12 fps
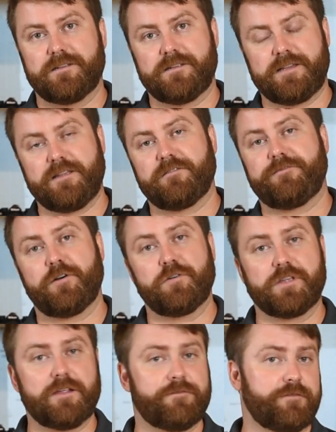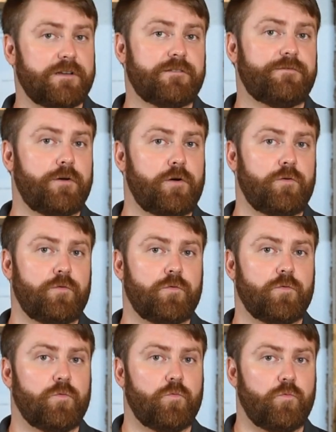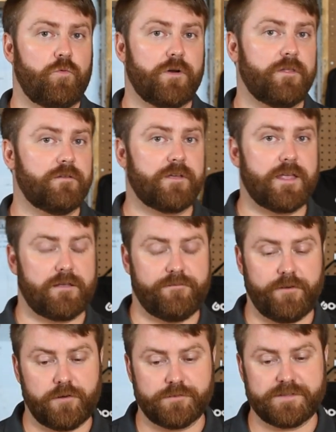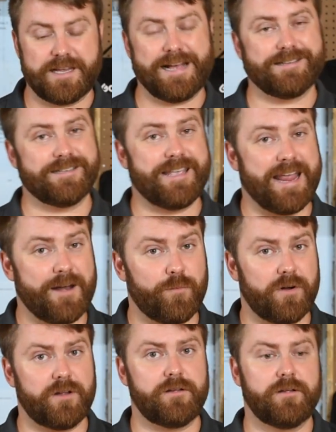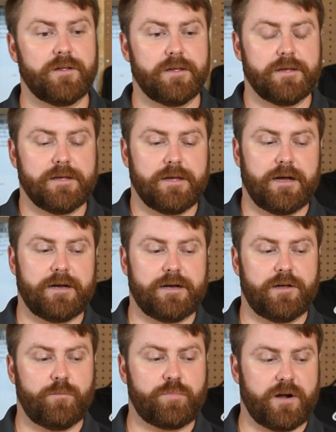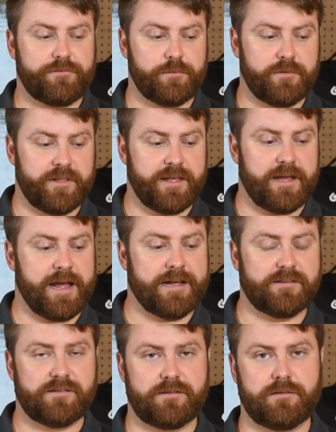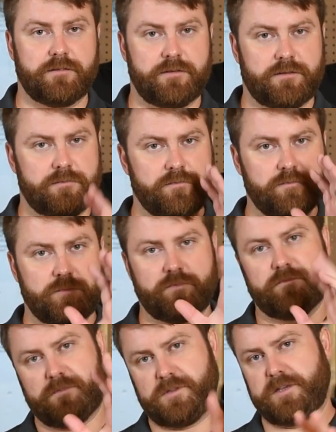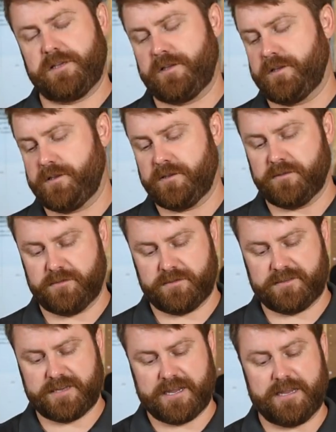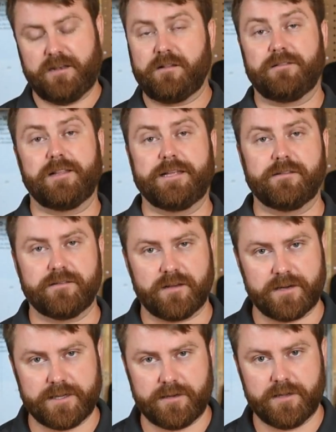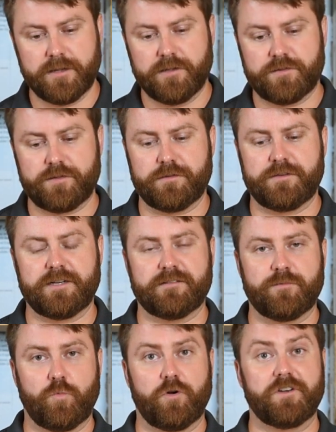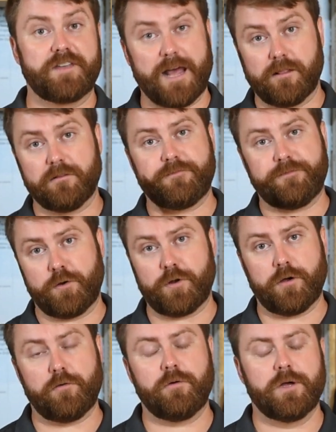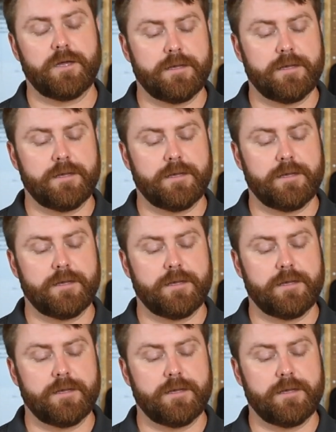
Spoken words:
get your phone, get your friend's phone, one of the phones that has a camera, preferably that has the second lens on it, so that it does a more telephoto